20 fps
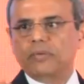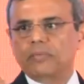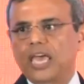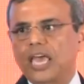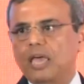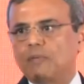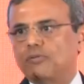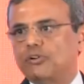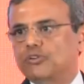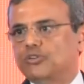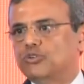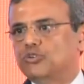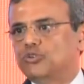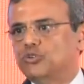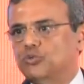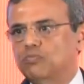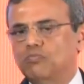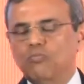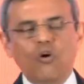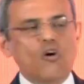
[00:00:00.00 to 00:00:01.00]
And we will
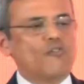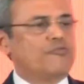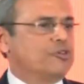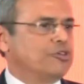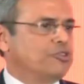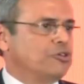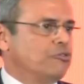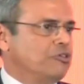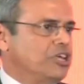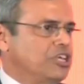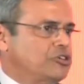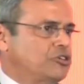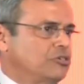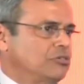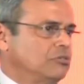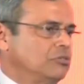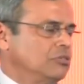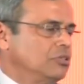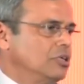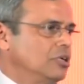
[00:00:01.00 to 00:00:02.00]
be able to do
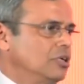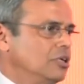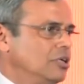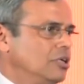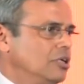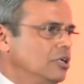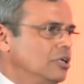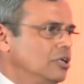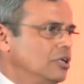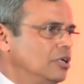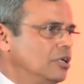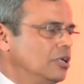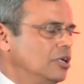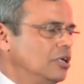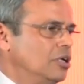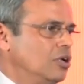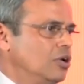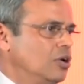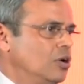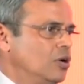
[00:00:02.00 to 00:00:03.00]
more for the region
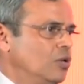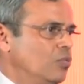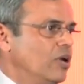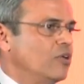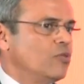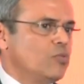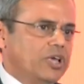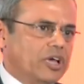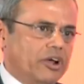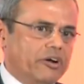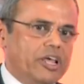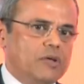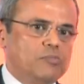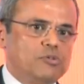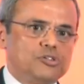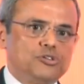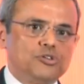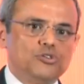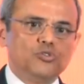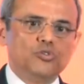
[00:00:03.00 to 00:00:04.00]

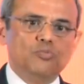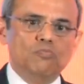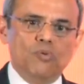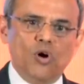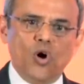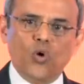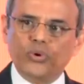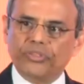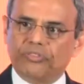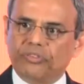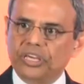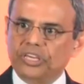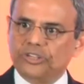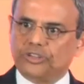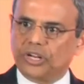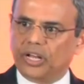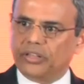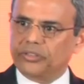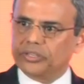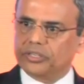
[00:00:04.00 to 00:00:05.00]
when we are able to do
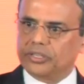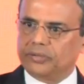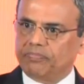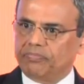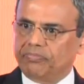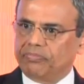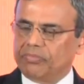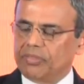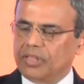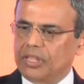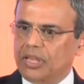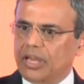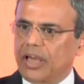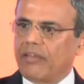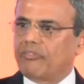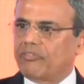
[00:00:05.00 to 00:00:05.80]
more with each other.